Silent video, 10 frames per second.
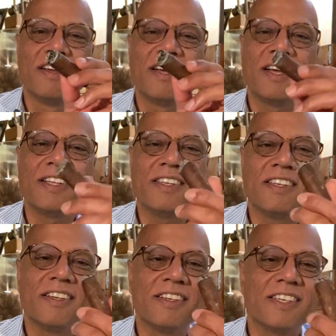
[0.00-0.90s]
and
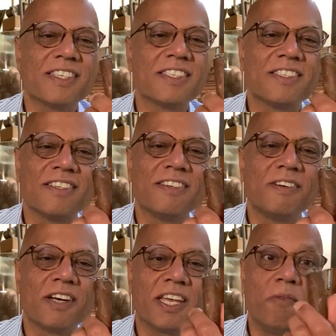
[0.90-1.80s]
just
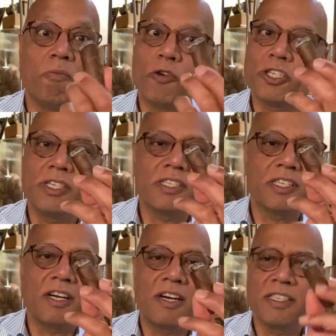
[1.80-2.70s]
keep watching the
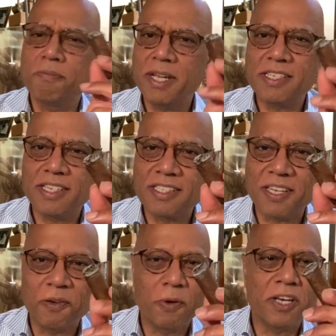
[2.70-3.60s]
cigar. It's amazing, isn't
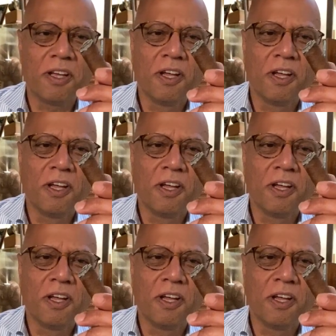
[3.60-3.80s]
it? When